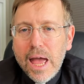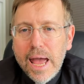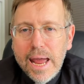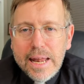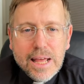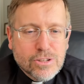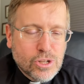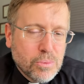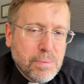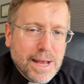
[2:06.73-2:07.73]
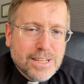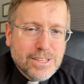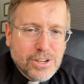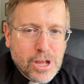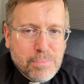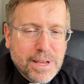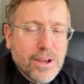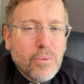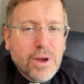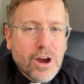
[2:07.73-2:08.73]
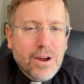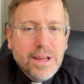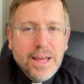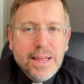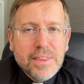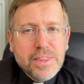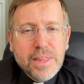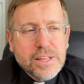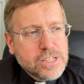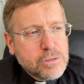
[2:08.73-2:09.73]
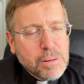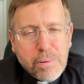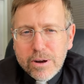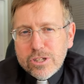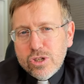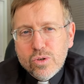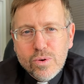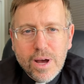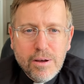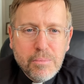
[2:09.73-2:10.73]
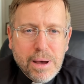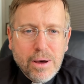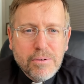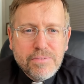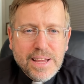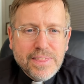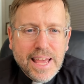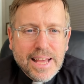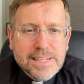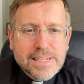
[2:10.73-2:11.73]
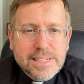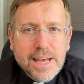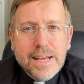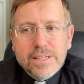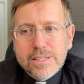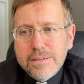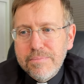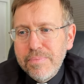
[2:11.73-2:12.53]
Anyhow, so back to the topic. Here we are. This is going to be part two about faith and science.